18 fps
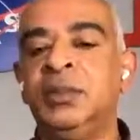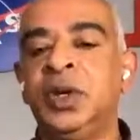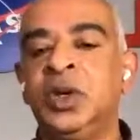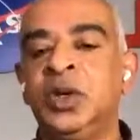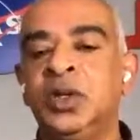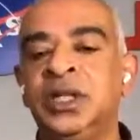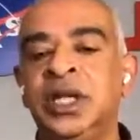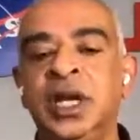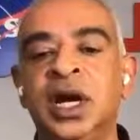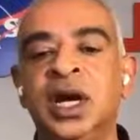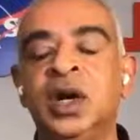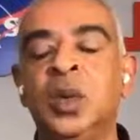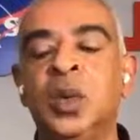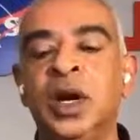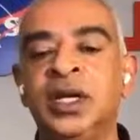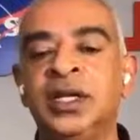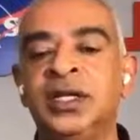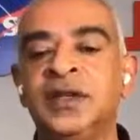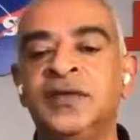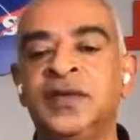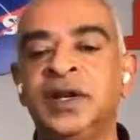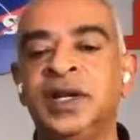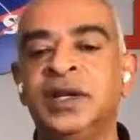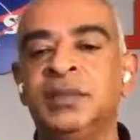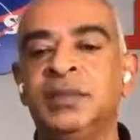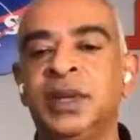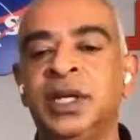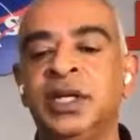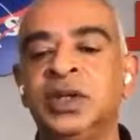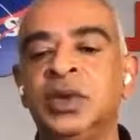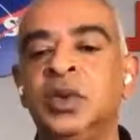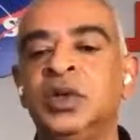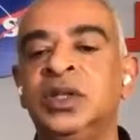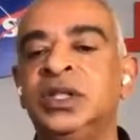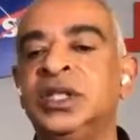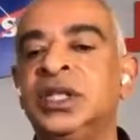because they are quite different, but
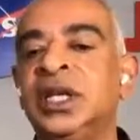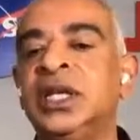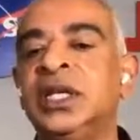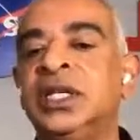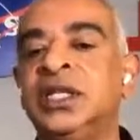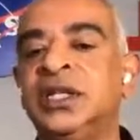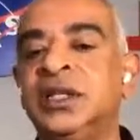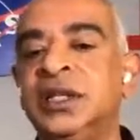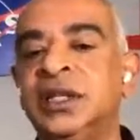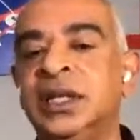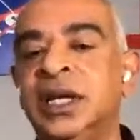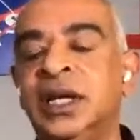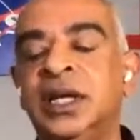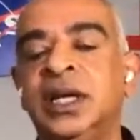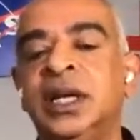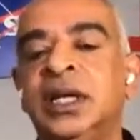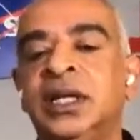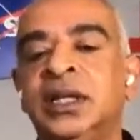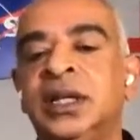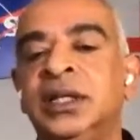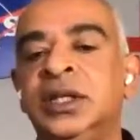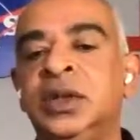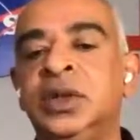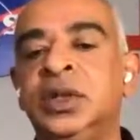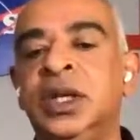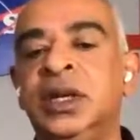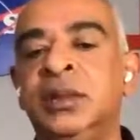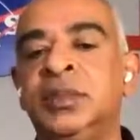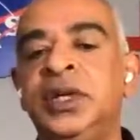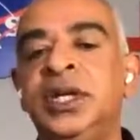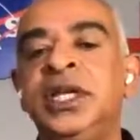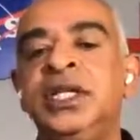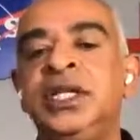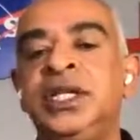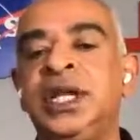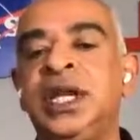you certainly you'd
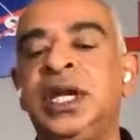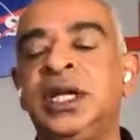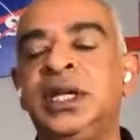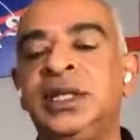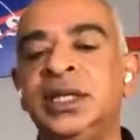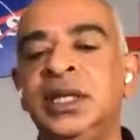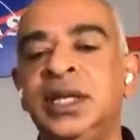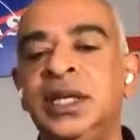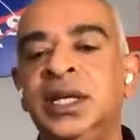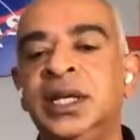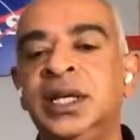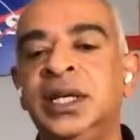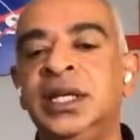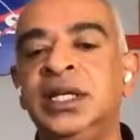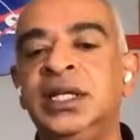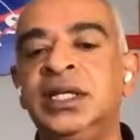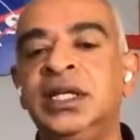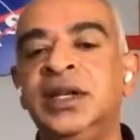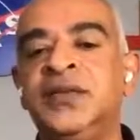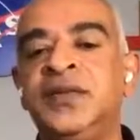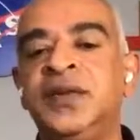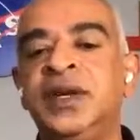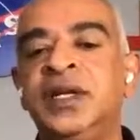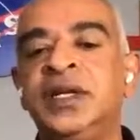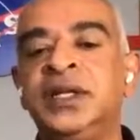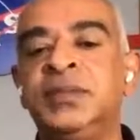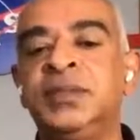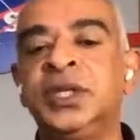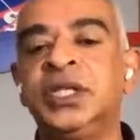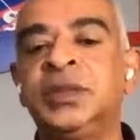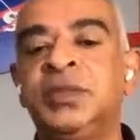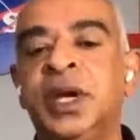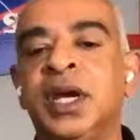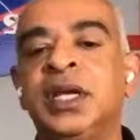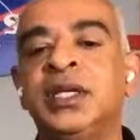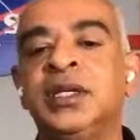appreciate different
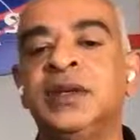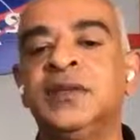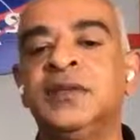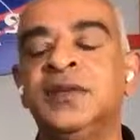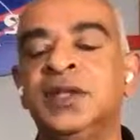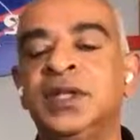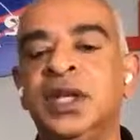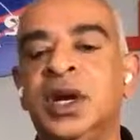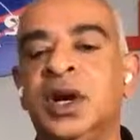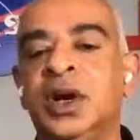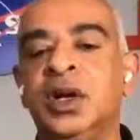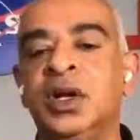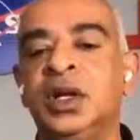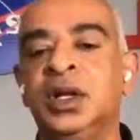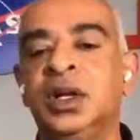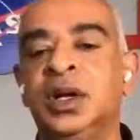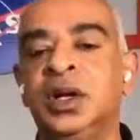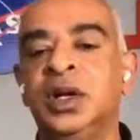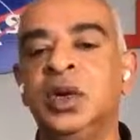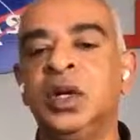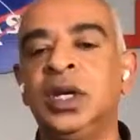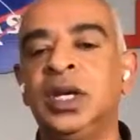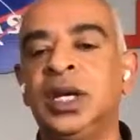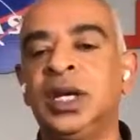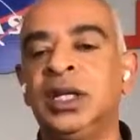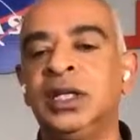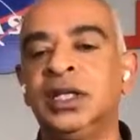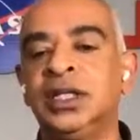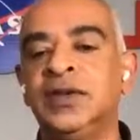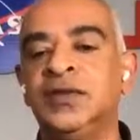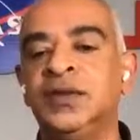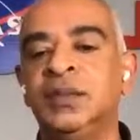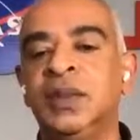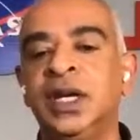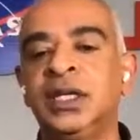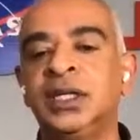perspectives on looking at this
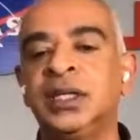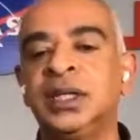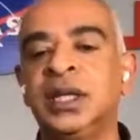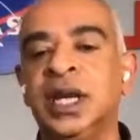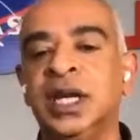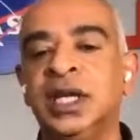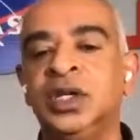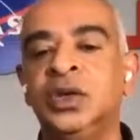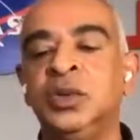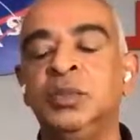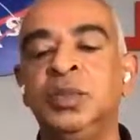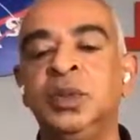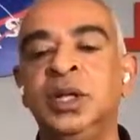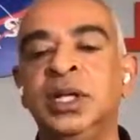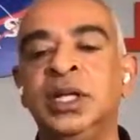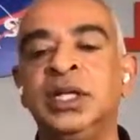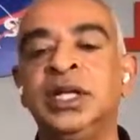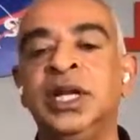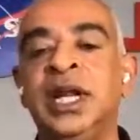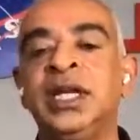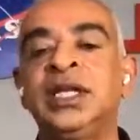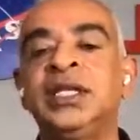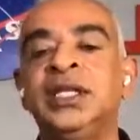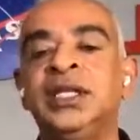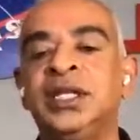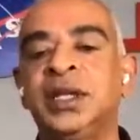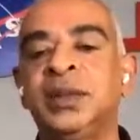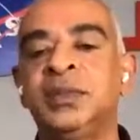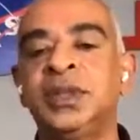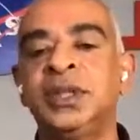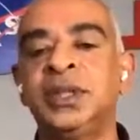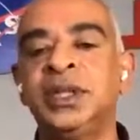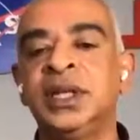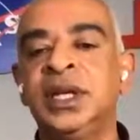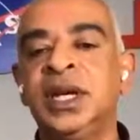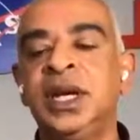information, and you build
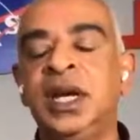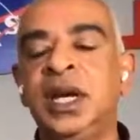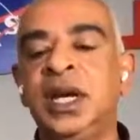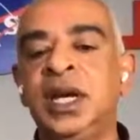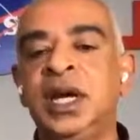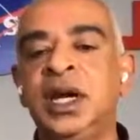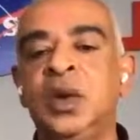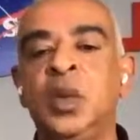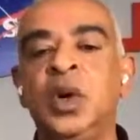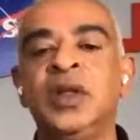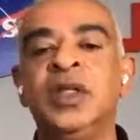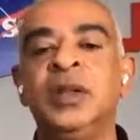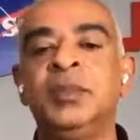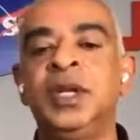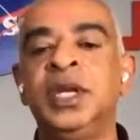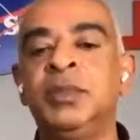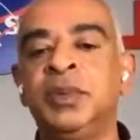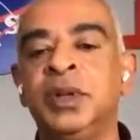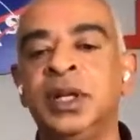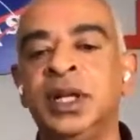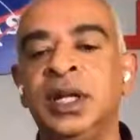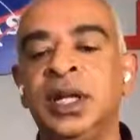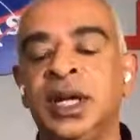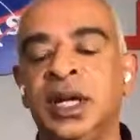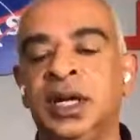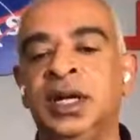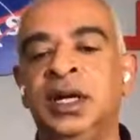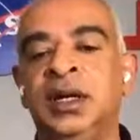relationships. One of the people